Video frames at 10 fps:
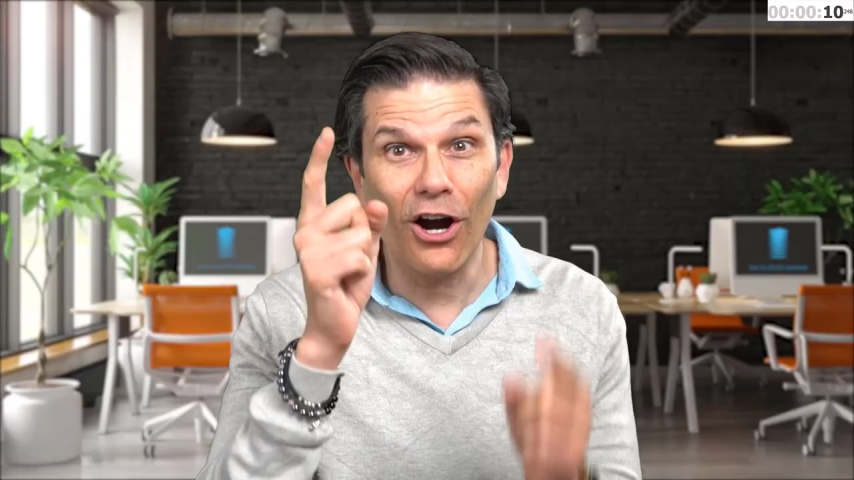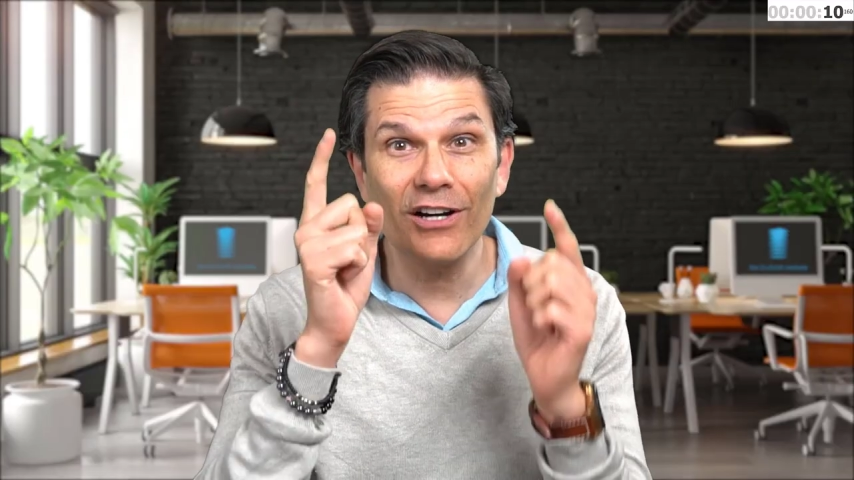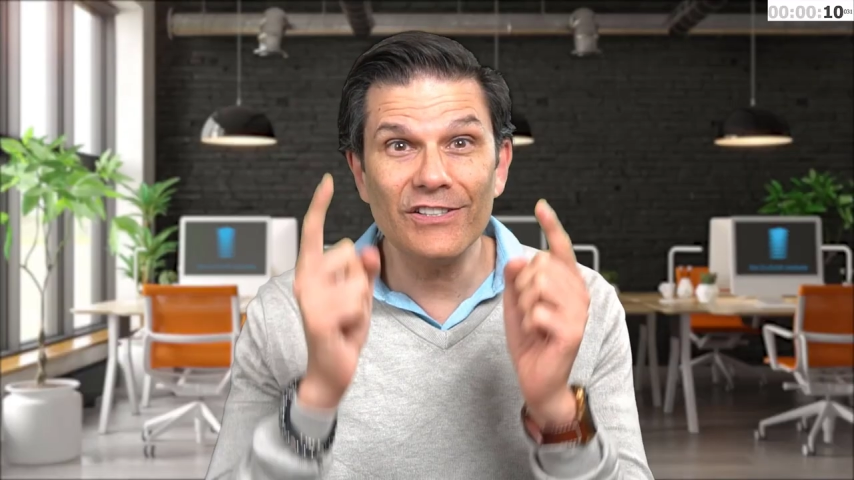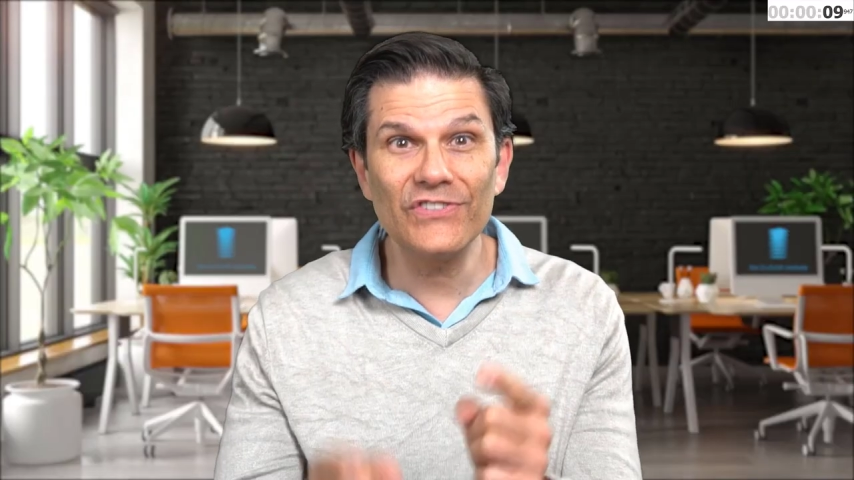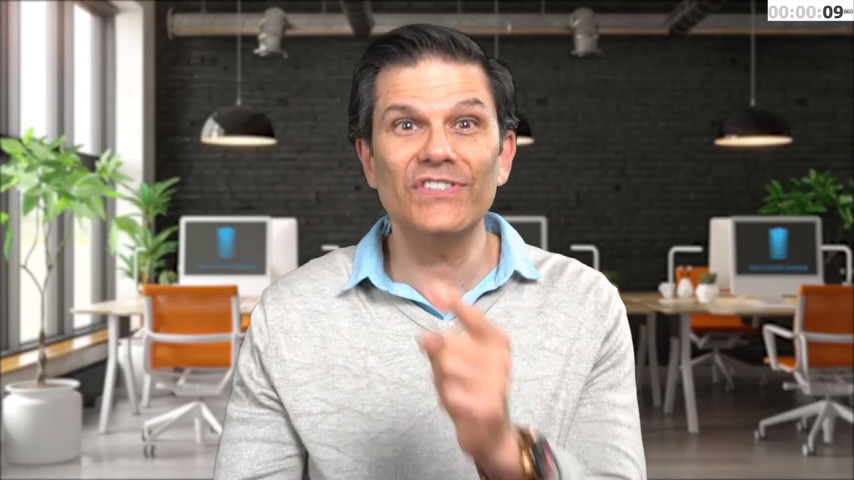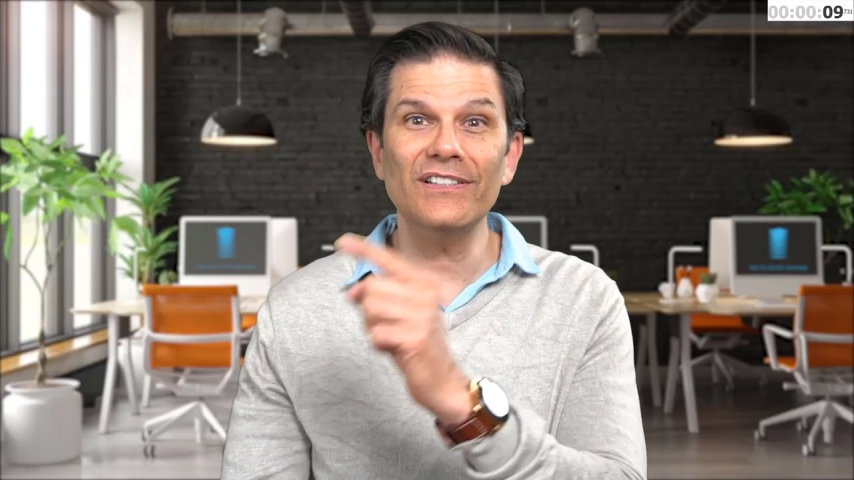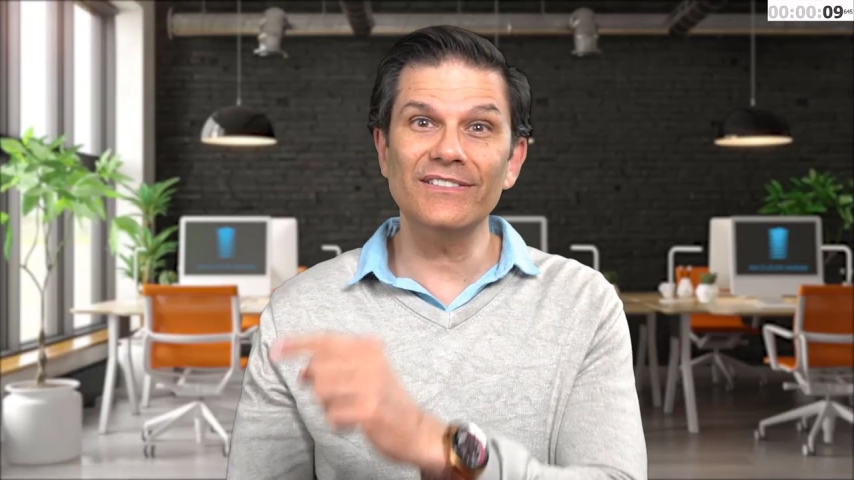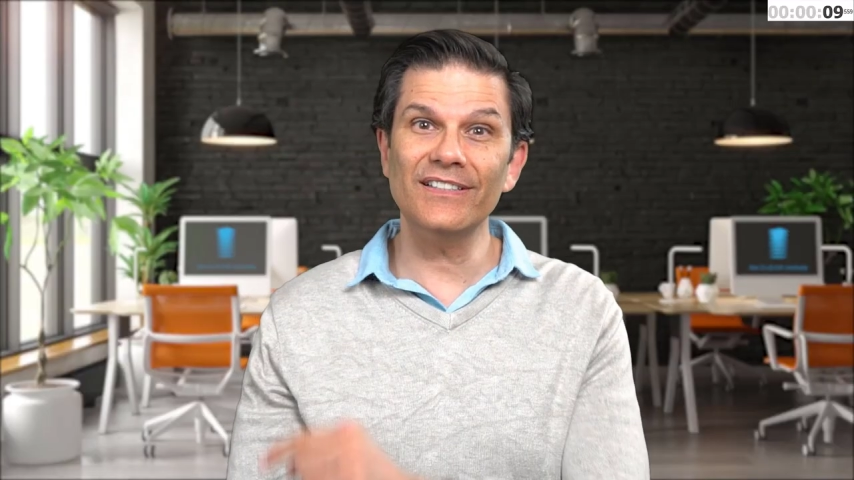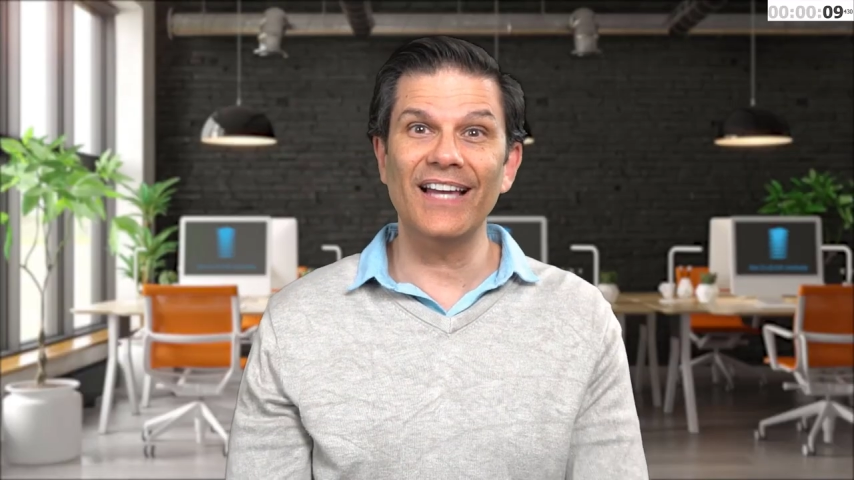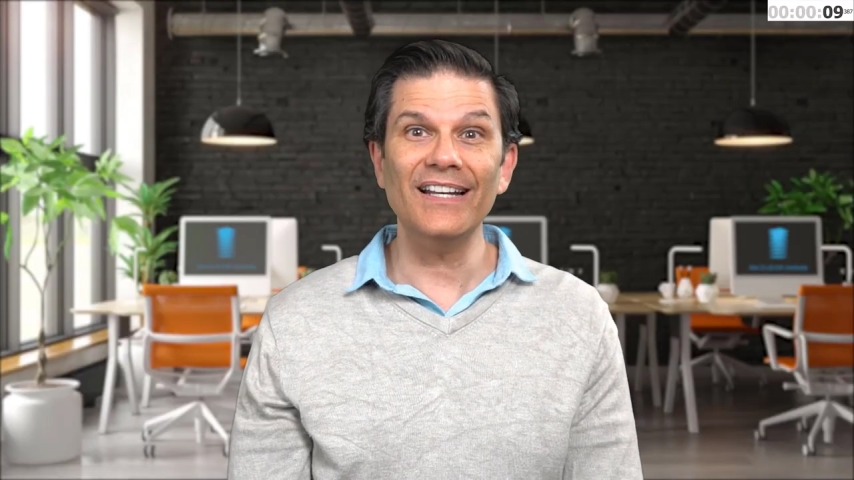are still
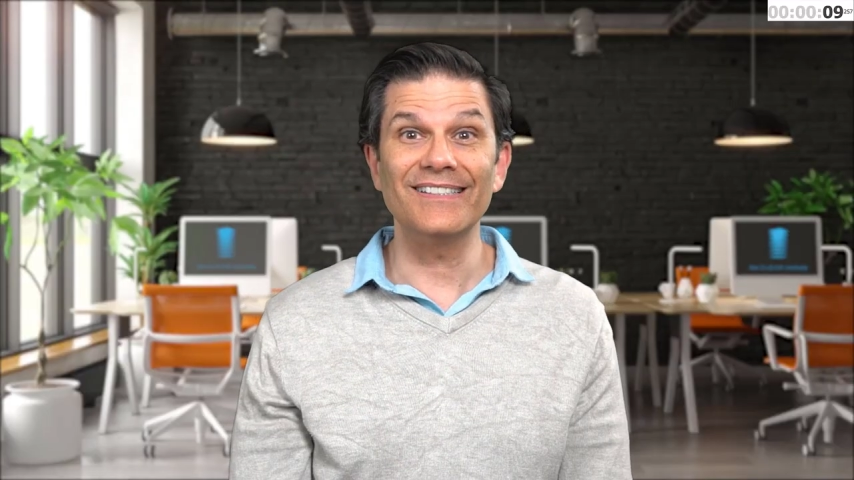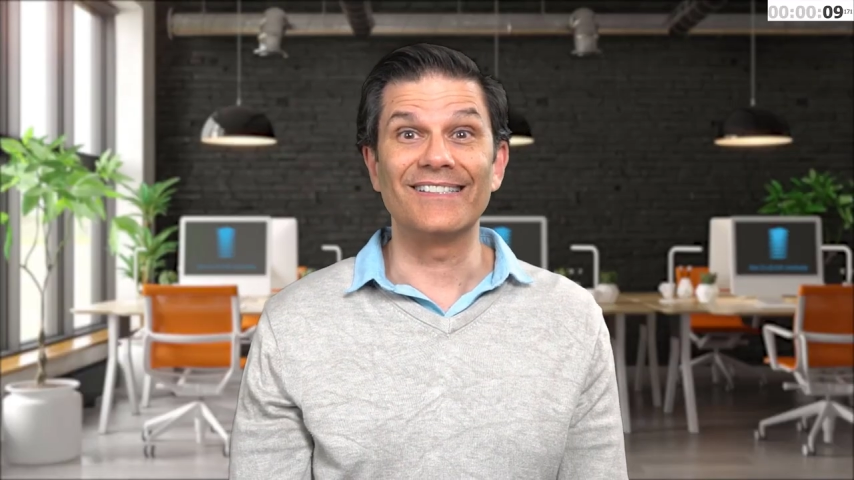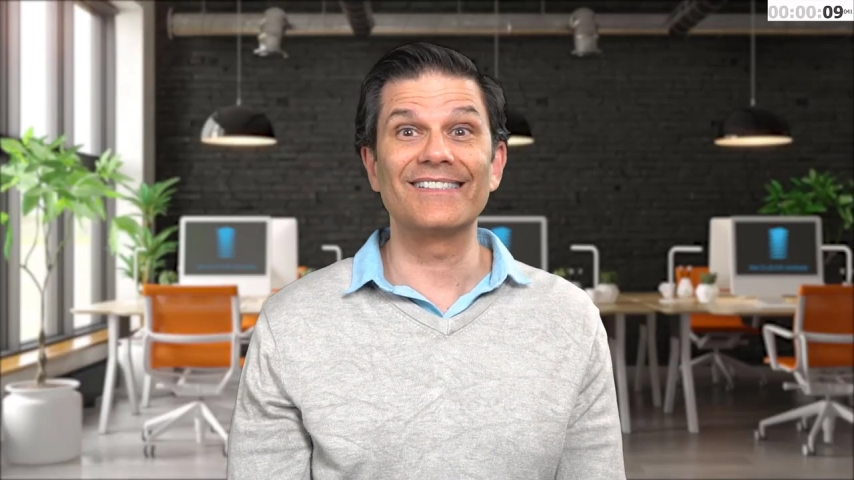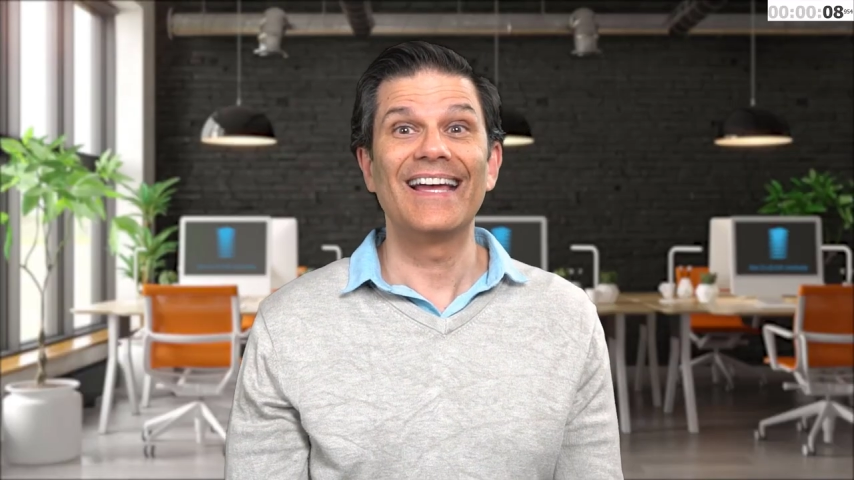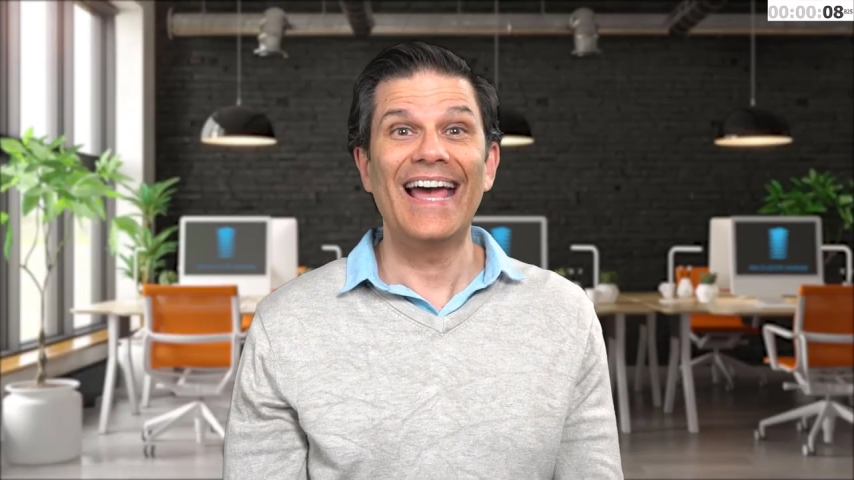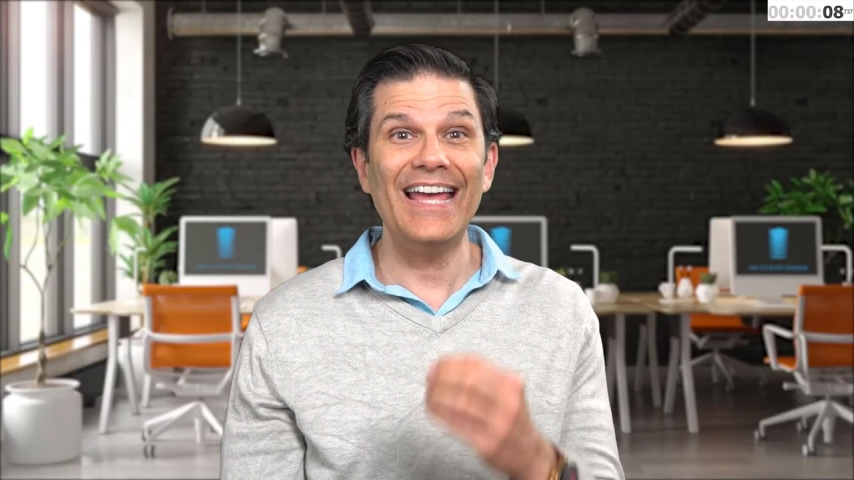the dentist